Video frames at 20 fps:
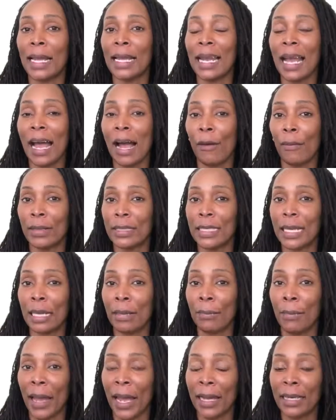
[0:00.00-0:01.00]
and how it's
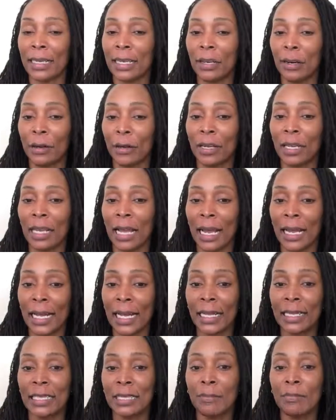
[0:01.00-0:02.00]
impacting our
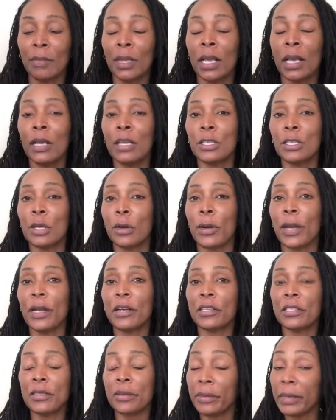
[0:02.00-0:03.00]
clients. So
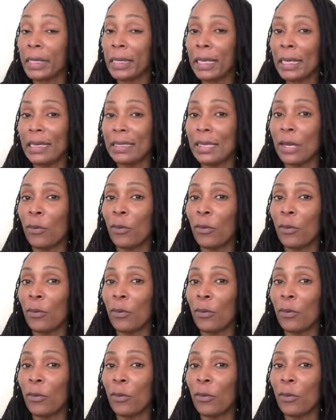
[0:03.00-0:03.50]
here's three things